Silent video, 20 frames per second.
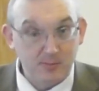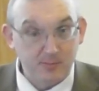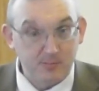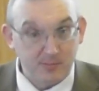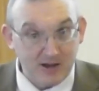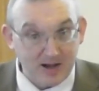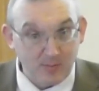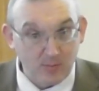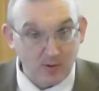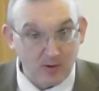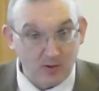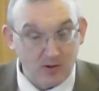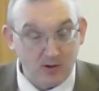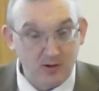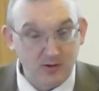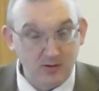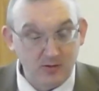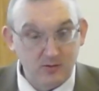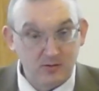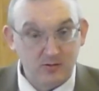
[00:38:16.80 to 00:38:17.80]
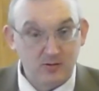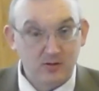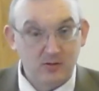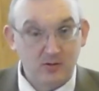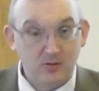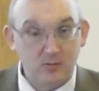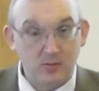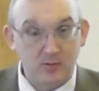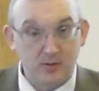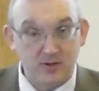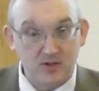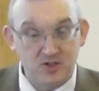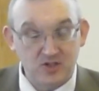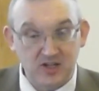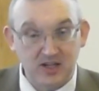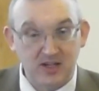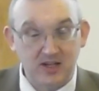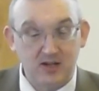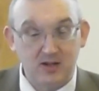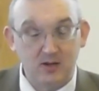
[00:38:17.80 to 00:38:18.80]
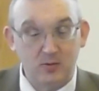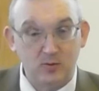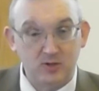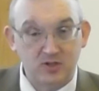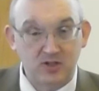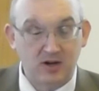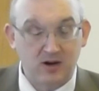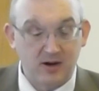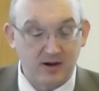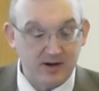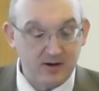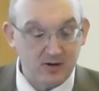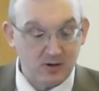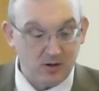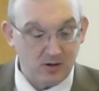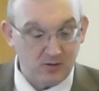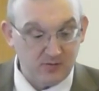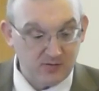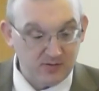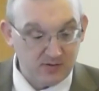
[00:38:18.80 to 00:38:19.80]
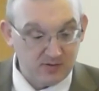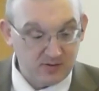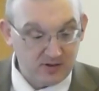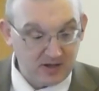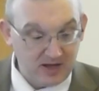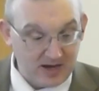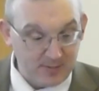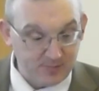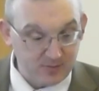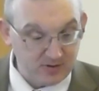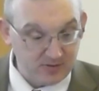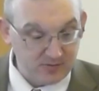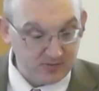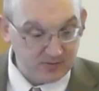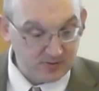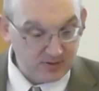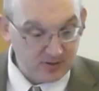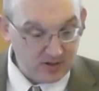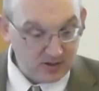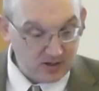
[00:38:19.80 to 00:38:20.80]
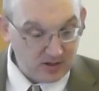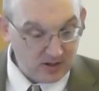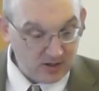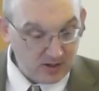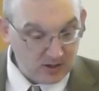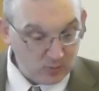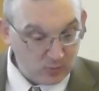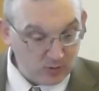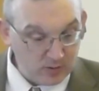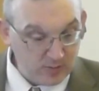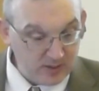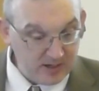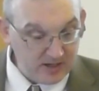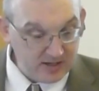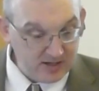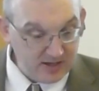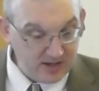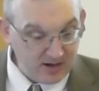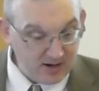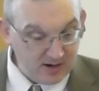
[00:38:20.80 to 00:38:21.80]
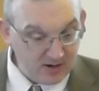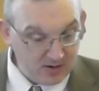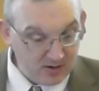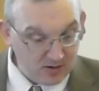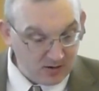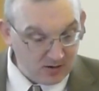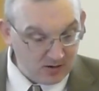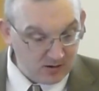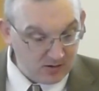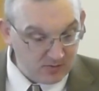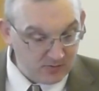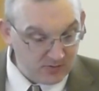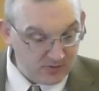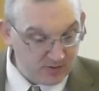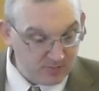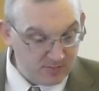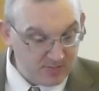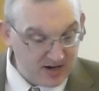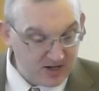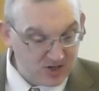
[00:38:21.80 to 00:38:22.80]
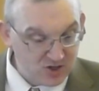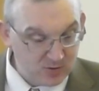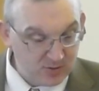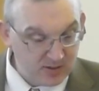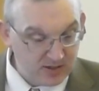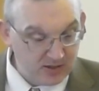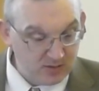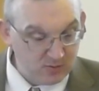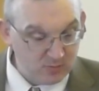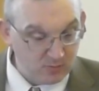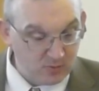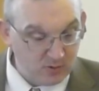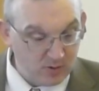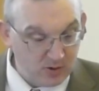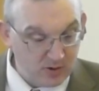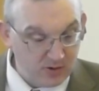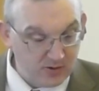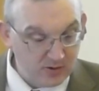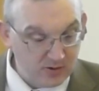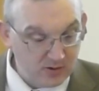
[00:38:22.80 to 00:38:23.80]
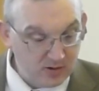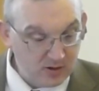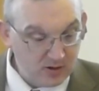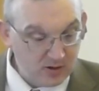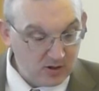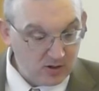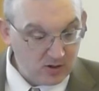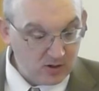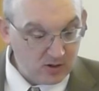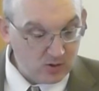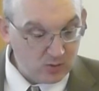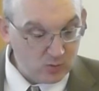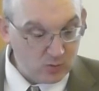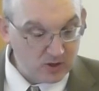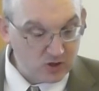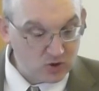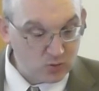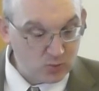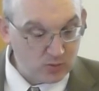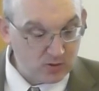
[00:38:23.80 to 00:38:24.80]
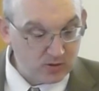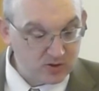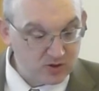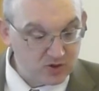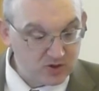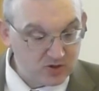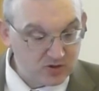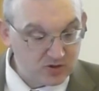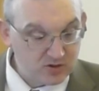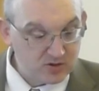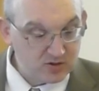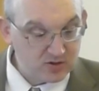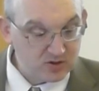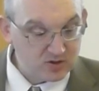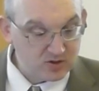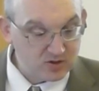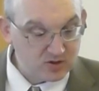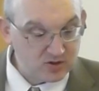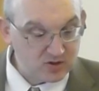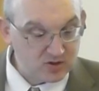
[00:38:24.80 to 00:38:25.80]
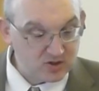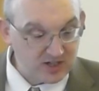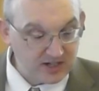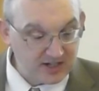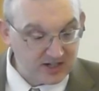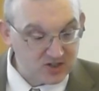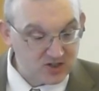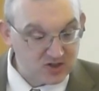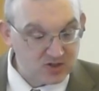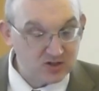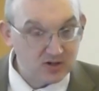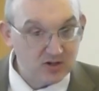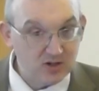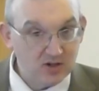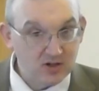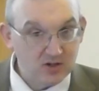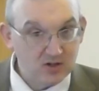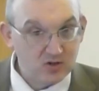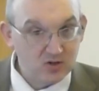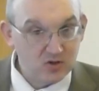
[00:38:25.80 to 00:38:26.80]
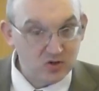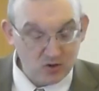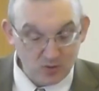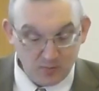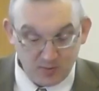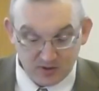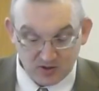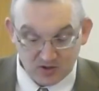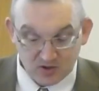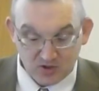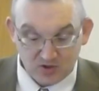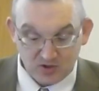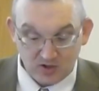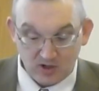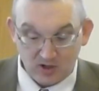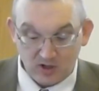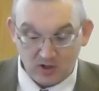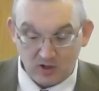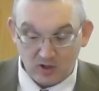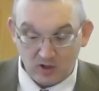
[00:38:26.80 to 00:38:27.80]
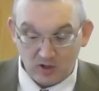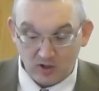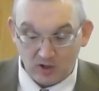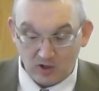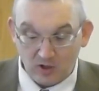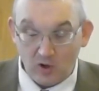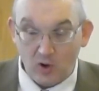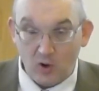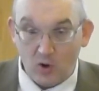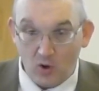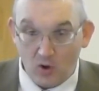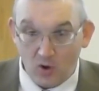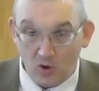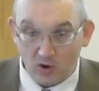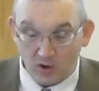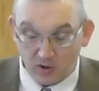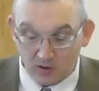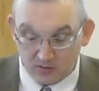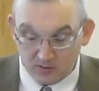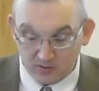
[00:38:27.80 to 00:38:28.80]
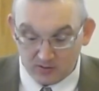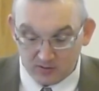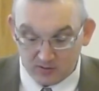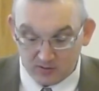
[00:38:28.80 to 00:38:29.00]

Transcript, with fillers: Babylon, where Ezekiel was carried off captive. We read there of the measuring rod, which was 6 cubits long.